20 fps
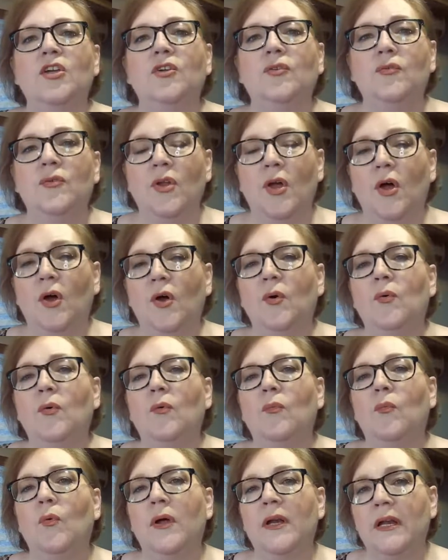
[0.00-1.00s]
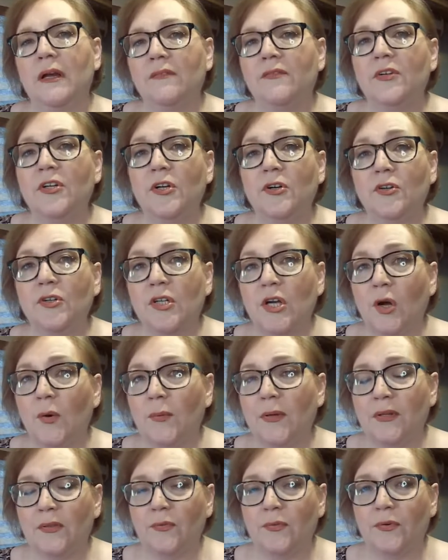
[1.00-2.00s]
you know whatever you're
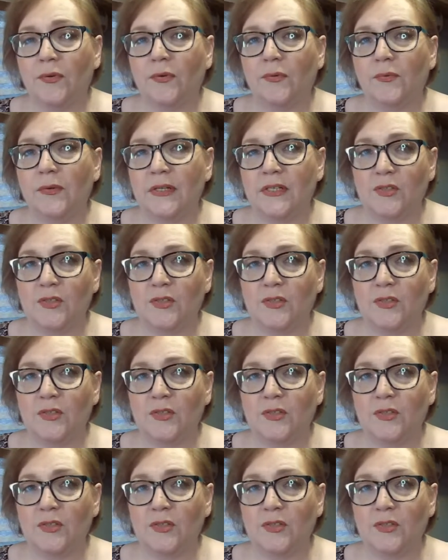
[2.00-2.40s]
going through